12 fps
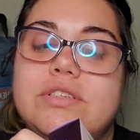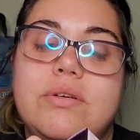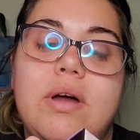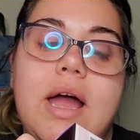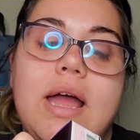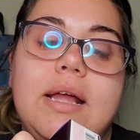
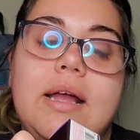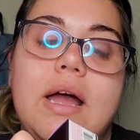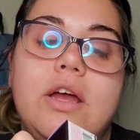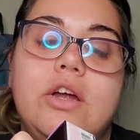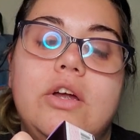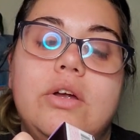So I
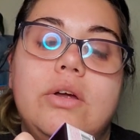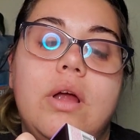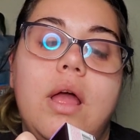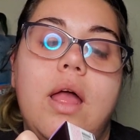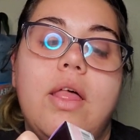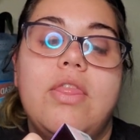got her
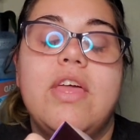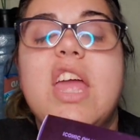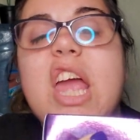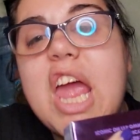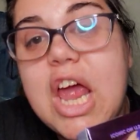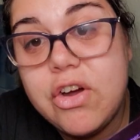
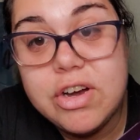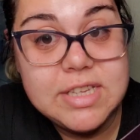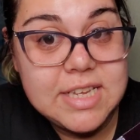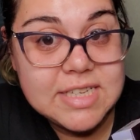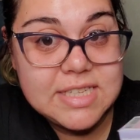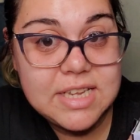the
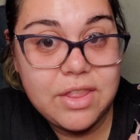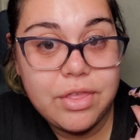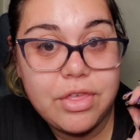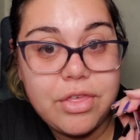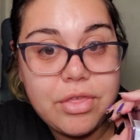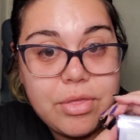Iridescent
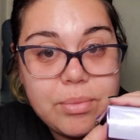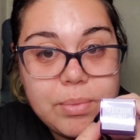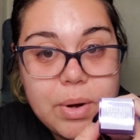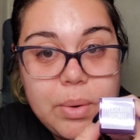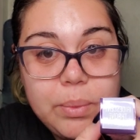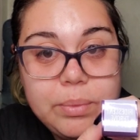
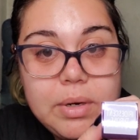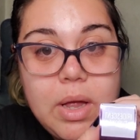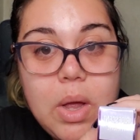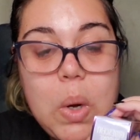Throne,